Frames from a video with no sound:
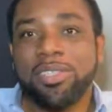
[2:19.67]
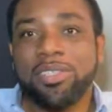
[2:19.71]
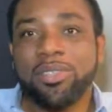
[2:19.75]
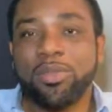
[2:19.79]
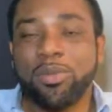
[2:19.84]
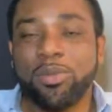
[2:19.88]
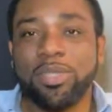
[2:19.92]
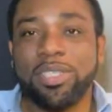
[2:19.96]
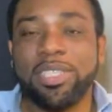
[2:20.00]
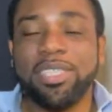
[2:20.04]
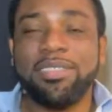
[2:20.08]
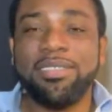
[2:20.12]

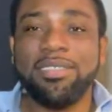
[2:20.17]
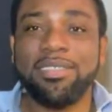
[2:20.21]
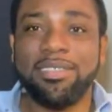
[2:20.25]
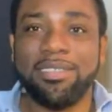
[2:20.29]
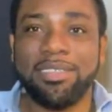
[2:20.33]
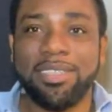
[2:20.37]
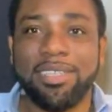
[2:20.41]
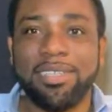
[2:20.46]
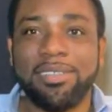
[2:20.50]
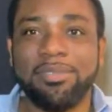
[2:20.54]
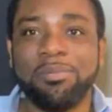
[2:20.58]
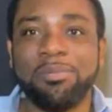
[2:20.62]
So this
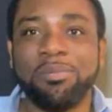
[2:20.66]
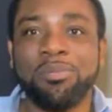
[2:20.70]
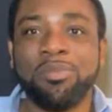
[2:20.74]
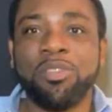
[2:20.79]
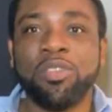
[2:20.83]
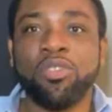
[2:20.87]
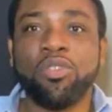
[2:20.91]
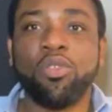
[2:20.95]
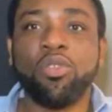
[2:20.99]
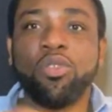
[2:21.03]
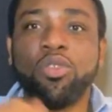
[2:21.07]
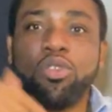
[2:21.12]
is it.
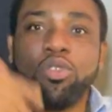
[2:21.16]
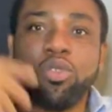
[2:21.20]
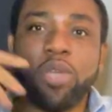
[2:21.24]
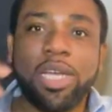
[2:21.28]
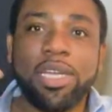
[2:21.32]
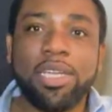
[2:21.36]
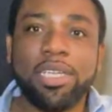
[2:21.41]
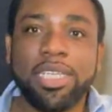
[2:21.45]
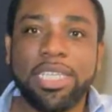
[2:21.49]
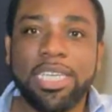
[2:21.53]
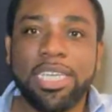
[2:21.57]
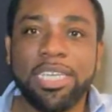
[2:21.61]
So you're
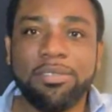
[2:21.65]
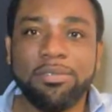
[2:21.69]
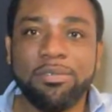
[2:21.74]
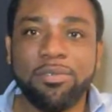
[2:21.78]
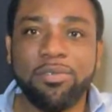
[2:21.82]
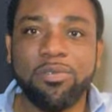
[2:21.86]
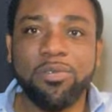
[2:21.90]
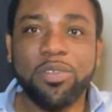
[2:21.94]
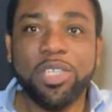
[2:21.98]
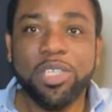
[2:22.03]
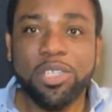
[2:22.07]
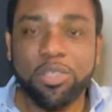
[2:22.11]
trying to get
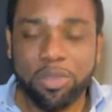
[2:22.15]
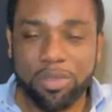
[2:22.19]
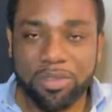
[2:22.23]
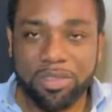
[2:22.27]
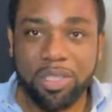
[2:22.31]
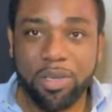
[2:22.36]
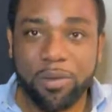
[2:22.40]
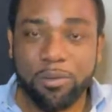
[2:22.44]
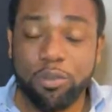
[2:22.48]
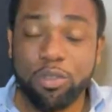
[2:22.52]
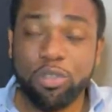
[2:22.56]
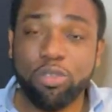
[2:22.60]
free
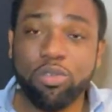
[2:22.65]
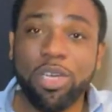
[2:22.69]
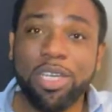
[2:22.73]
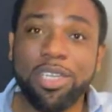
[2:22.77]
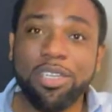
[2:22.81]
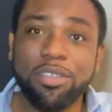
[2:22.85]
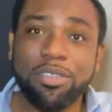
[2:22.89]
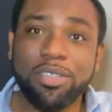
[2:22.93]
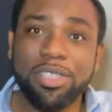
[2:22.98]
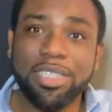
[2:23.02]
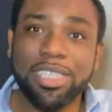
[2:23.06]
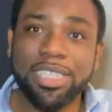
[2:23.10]
yourself. You're trying
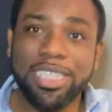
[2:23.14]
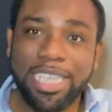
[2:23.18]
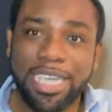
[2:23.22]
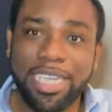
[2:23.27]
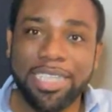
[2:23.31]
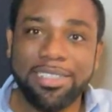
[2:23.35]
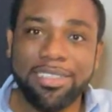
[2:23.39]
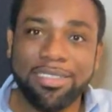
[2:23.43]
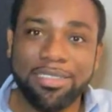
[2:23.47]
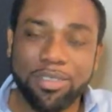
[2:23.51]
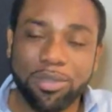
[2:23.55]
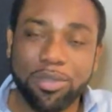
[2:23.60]
to
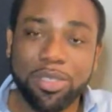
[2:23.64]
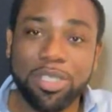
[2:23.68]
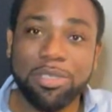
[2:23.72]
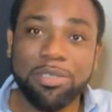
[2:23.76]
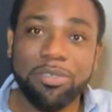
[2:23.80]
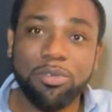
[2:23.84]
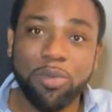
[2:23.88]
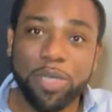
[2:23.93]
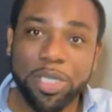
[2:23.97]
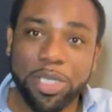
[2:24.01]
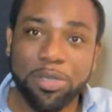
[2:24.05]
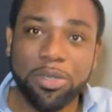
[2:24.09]
get to the
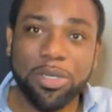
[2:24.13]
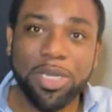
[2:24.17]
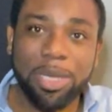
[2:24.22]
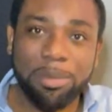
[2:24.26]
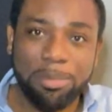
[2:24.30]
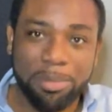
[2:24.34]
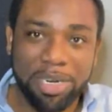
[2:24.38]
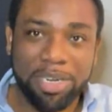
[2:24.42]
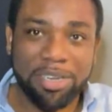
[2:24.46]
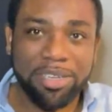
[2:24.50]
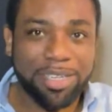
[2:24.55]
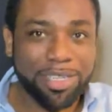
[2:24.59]
real
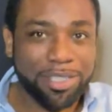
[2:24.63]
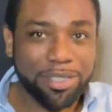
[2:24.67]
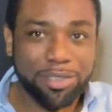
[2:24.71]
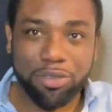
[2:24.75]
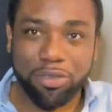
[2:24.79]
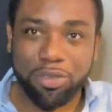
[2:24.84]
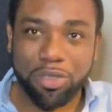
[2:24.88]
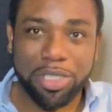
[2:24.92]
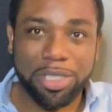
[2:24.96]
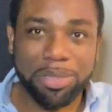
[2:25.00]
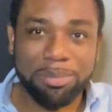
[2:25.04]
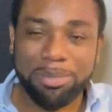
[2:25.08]
American
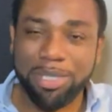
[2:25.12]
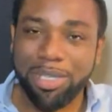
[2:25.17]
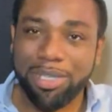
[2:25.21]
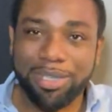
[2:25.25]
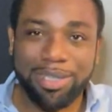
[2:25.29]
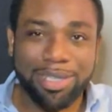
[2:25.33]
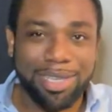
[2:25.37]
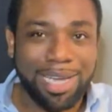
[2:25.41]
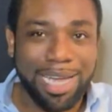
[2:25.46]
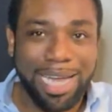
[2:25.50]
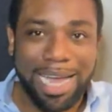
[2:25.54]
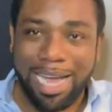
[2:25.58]
dream,
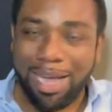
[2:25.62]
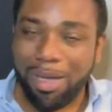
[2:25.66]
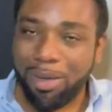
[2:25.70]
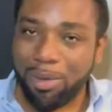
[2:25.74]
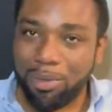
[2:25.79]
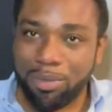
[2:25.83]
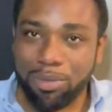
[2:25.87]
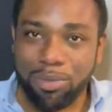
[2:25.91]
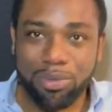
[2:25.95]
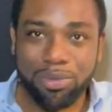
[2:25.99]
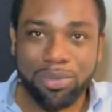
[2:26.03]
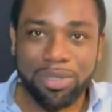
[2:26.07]
not the
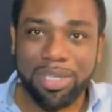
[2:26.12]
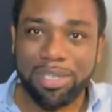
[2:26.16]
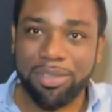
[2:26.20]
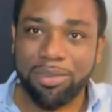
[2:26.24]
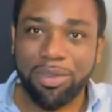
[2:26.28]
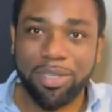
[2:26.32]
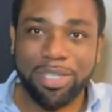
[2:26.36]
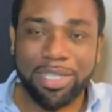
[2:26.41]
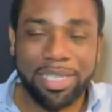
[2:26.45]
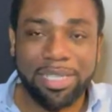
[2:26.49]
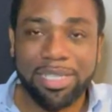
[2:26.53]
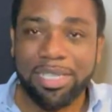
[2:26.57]
house and
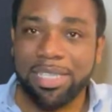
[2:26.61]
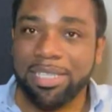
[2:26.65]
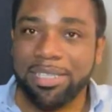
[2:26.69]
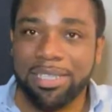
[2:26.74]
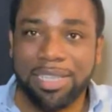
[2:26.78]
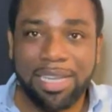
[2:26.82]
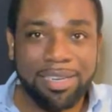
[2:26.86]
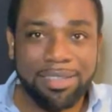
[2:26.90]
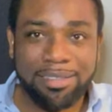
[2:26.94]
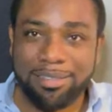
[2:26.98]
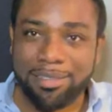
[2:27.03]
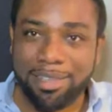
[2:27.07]
all that.
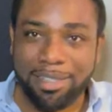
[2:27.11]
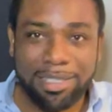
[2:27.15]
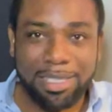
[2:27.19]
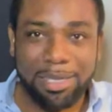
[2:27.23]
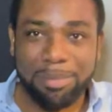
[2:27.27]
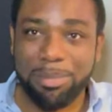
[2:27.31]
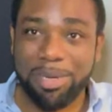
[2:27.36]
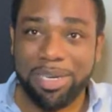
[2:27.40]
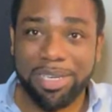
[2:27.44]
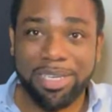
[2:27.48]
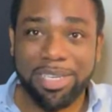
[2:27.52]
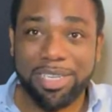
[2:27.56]
That is not the
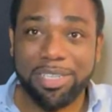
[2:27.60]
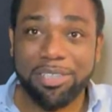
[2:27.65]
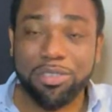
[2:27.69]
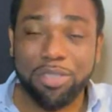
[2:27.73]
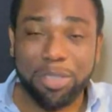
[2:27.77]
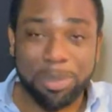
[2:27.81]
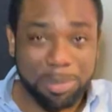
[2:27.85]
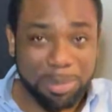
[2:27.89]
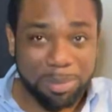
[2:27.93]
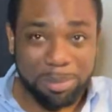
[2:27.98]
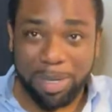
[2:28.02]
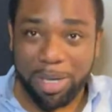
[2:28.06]
American
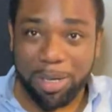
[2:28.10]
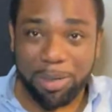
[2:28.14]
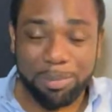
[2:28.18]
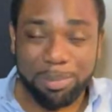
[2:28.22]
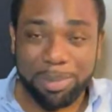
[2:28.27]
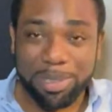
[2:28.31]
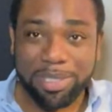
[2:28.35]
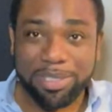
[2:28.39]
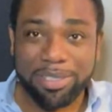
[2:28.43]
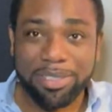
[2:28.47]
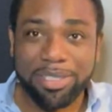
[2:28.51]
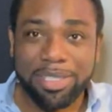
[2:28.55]
dream, in my
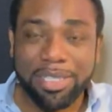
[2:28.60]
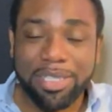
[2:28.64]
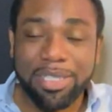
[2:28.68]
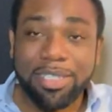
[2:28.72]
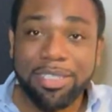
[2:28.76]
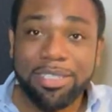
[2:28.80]
opinion.